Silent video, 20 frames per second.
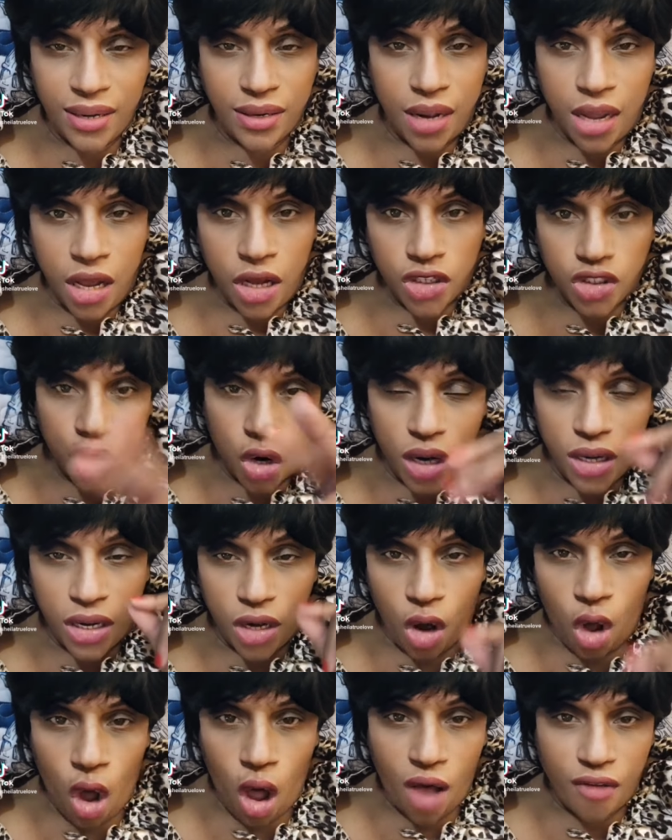and turn
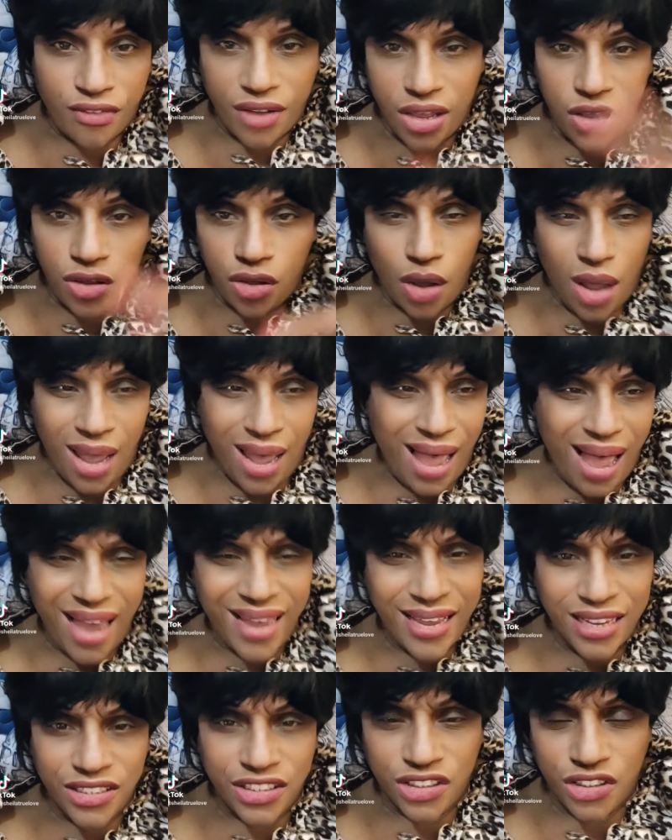it off. And you,
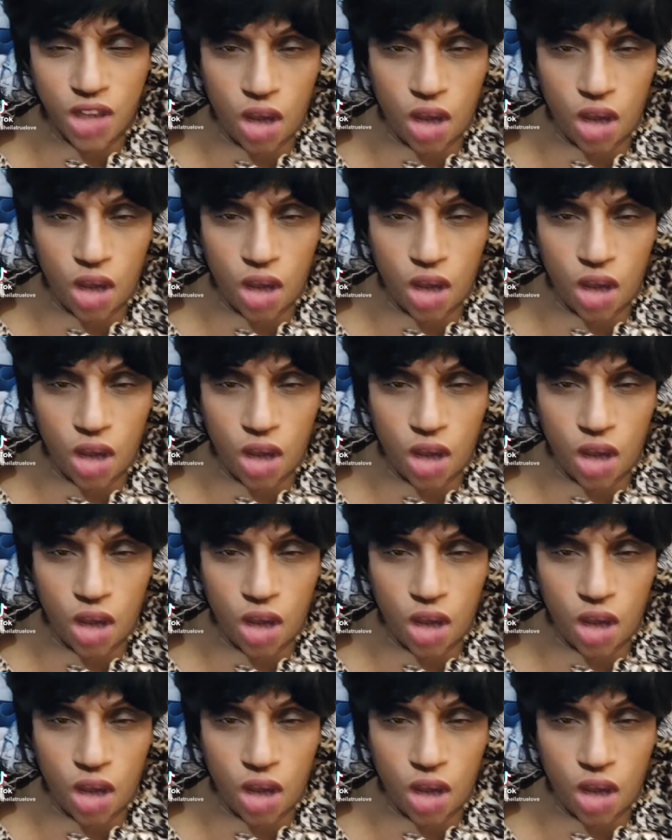I get to